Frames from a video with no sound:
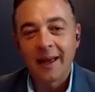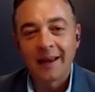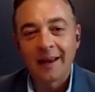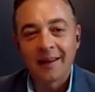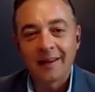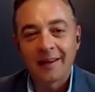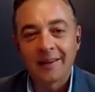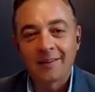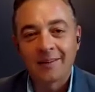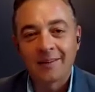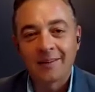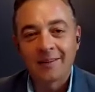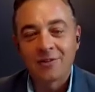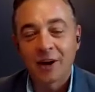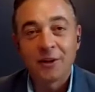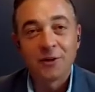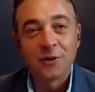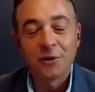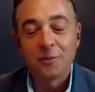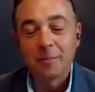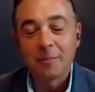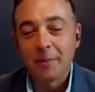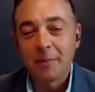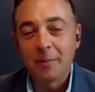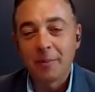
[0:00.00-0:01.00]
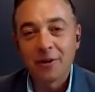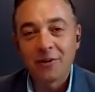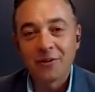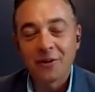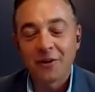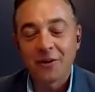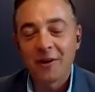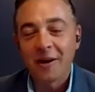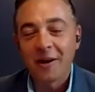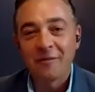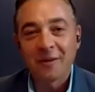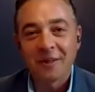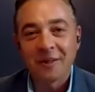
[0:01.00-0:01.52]
and childhood
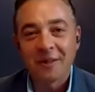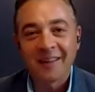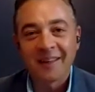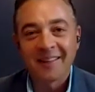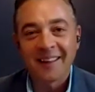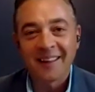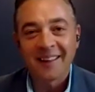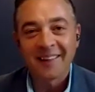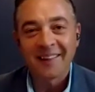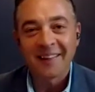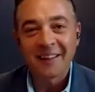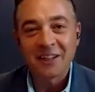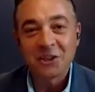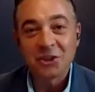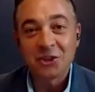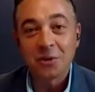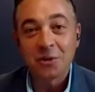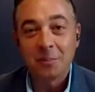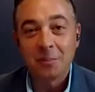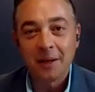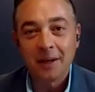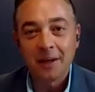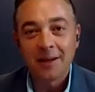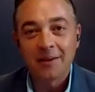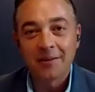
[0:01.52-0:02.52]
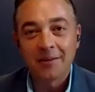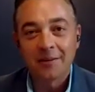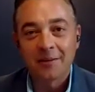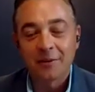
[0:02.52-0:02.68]
memories are everything that they should be,